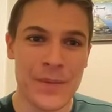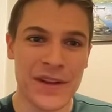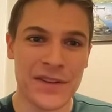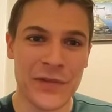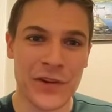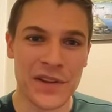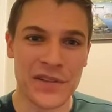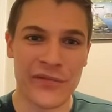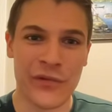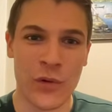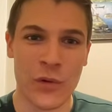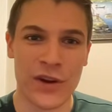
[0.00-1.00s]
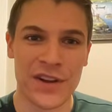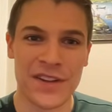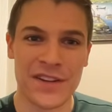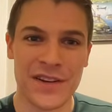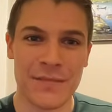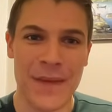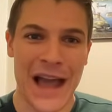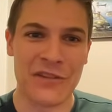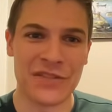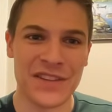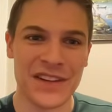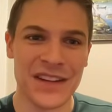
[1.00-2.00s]
because of all these forests and
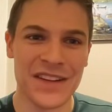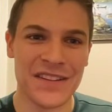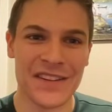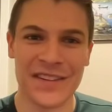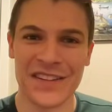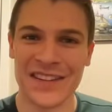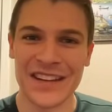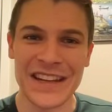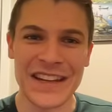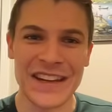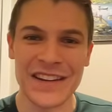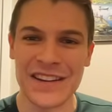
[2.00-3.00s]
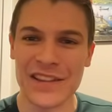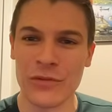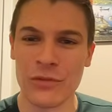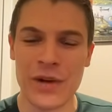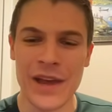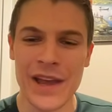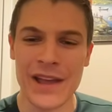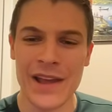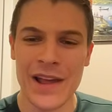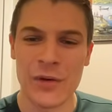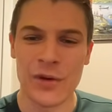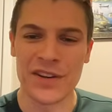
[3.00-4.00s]
mountains and sea in the way,